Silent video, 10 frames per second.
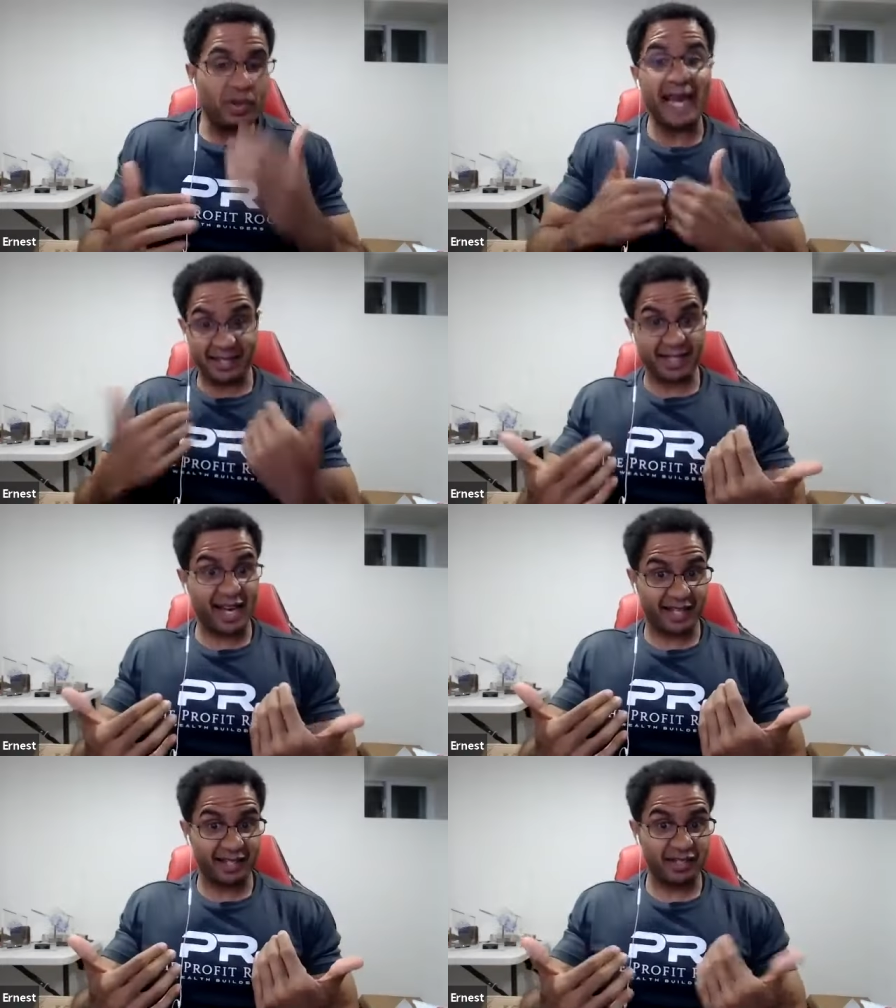But she
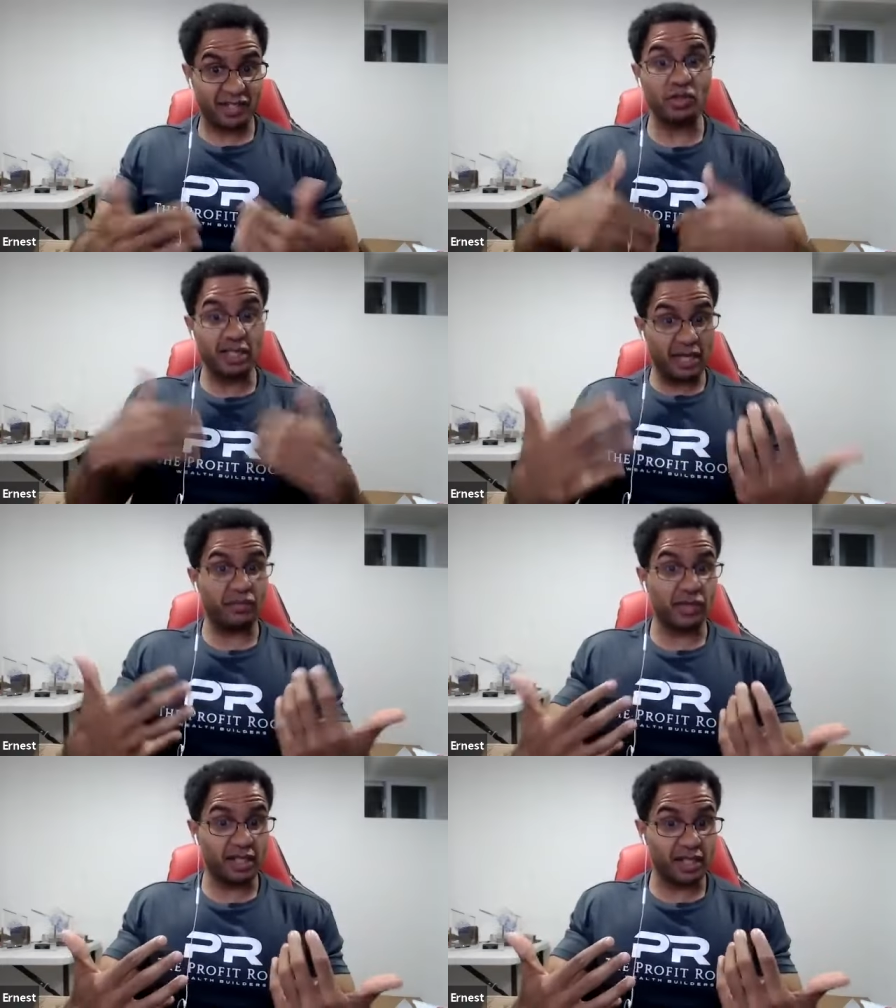had size.
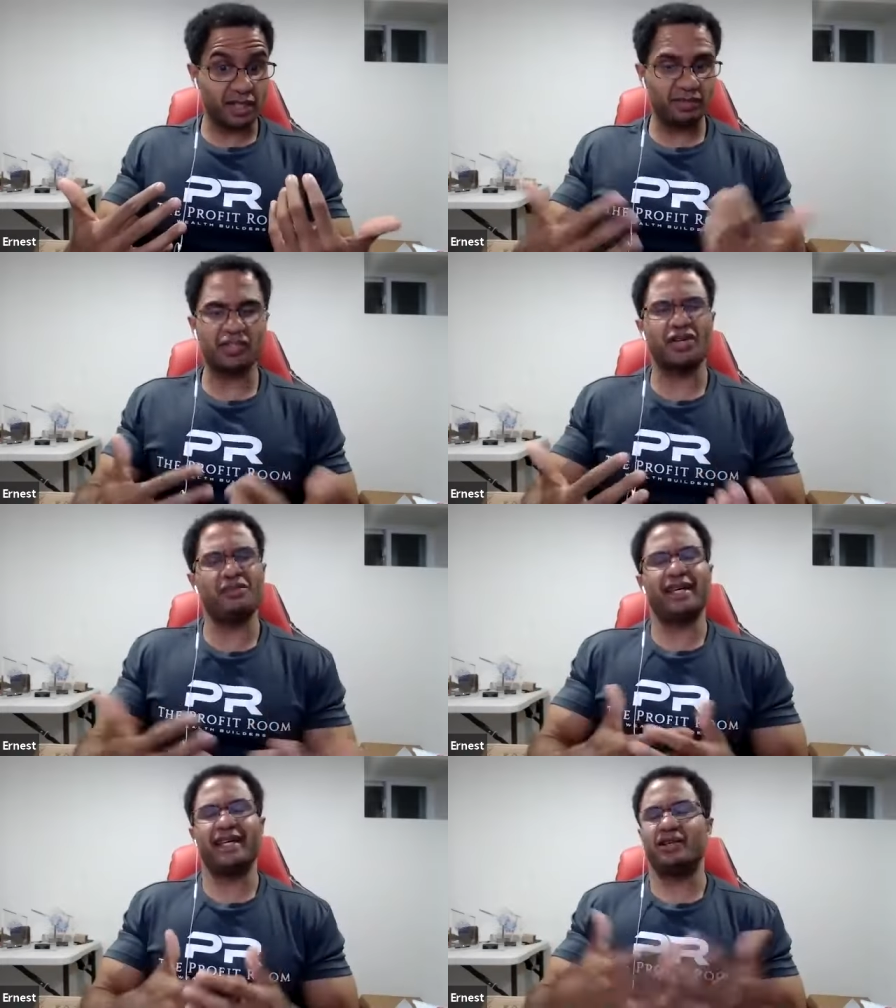She was leveling
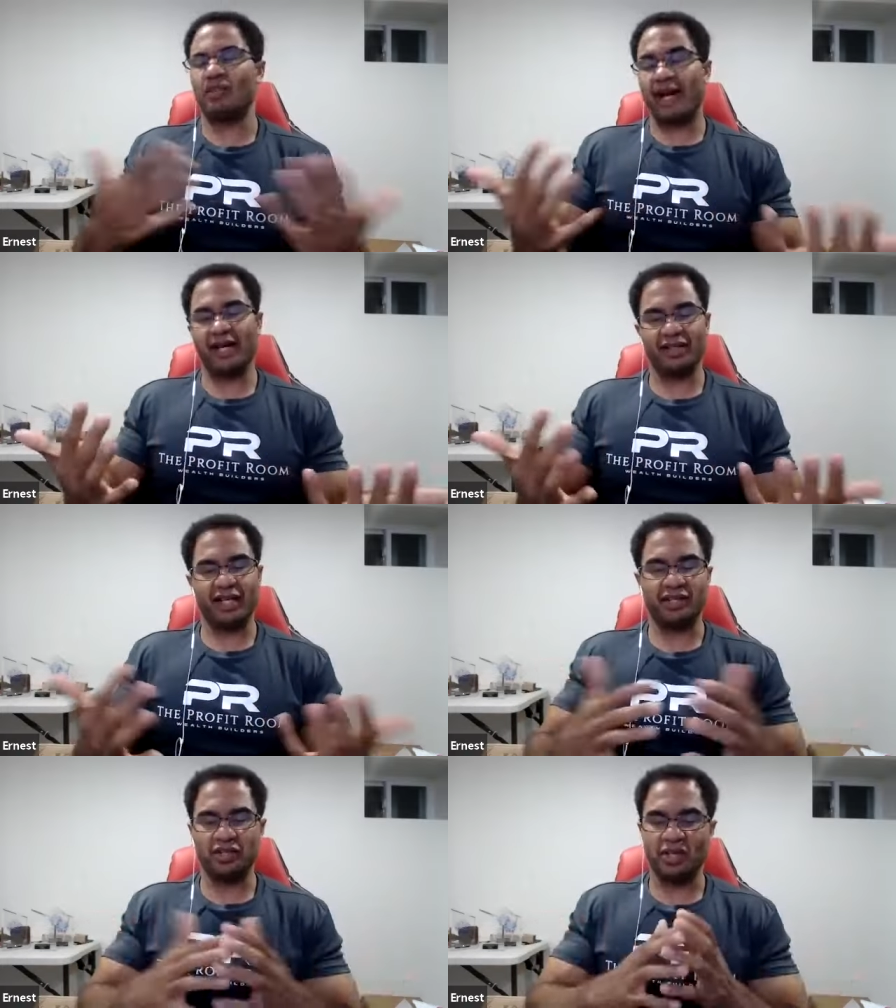up. So I'm like,
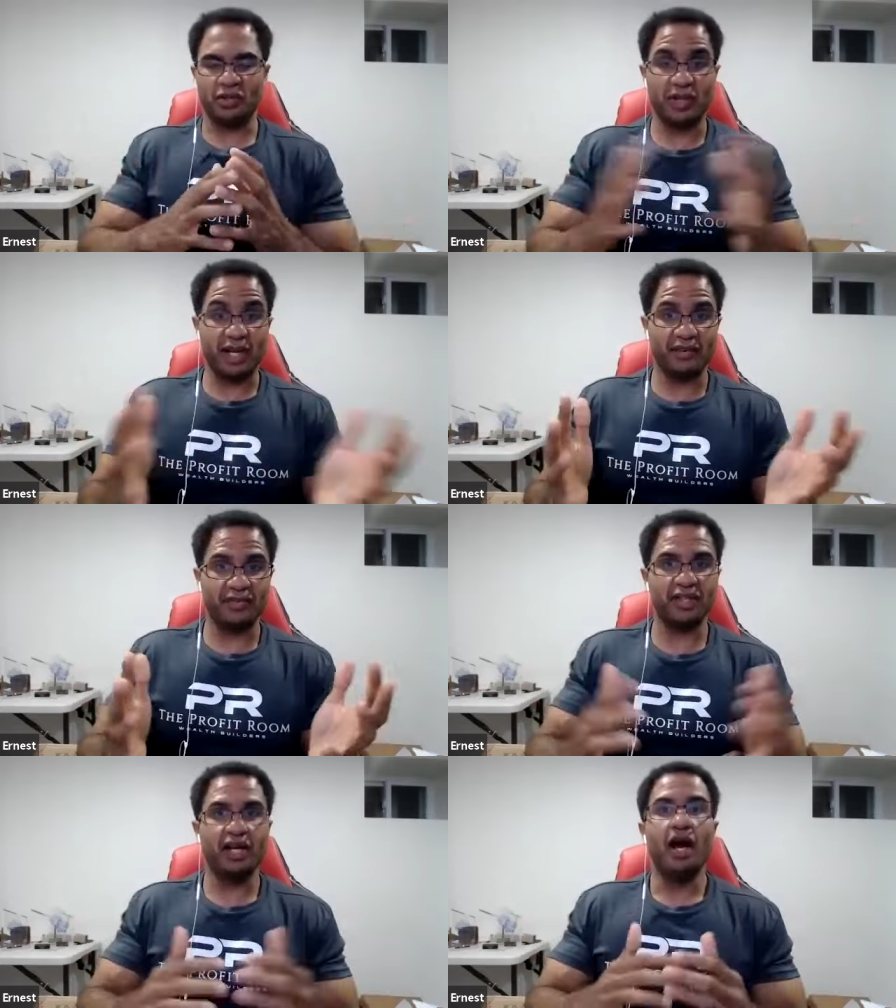wow, like, you know,
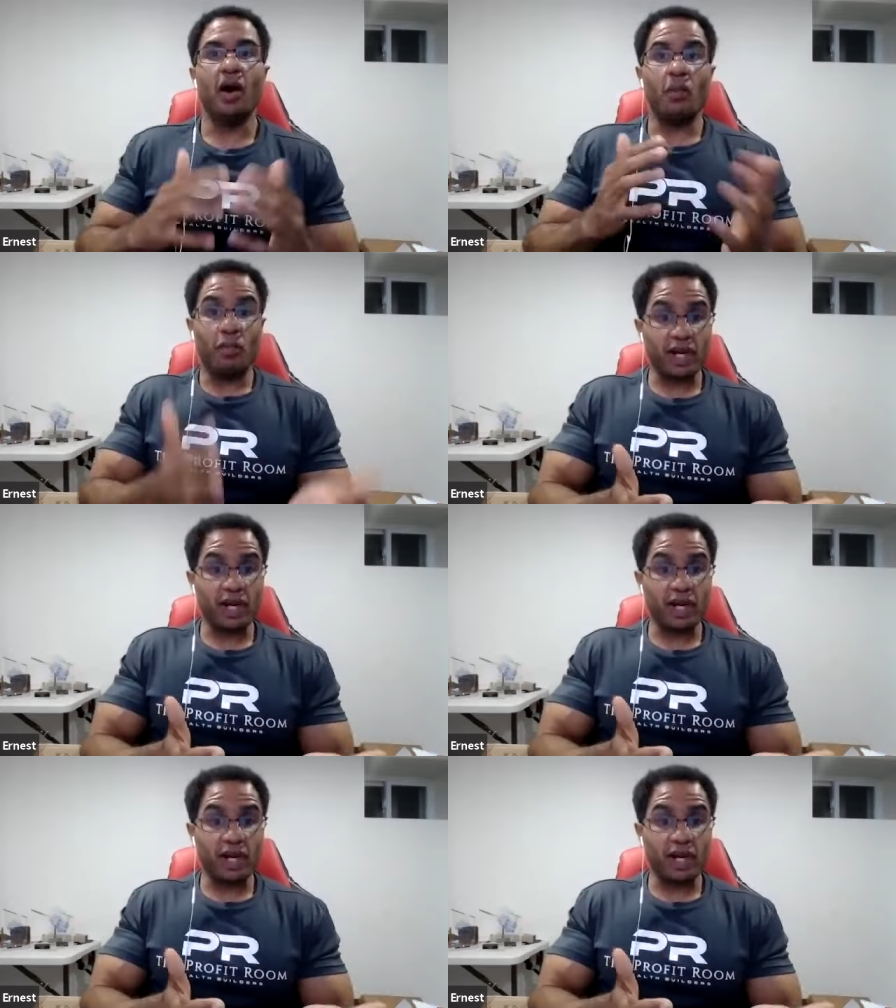whatever.